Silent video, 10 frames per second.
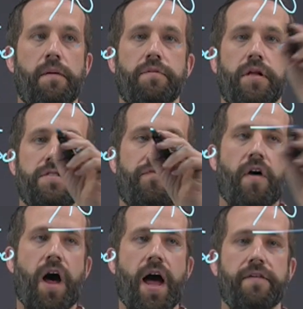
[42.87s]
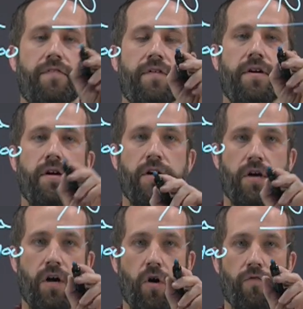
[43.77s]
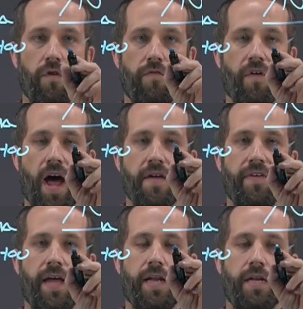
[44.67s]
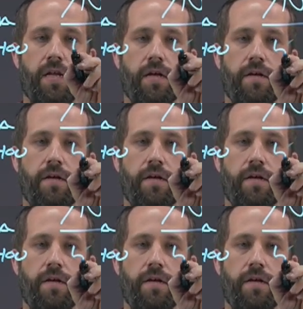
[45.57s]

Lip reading: plus 5 over 5n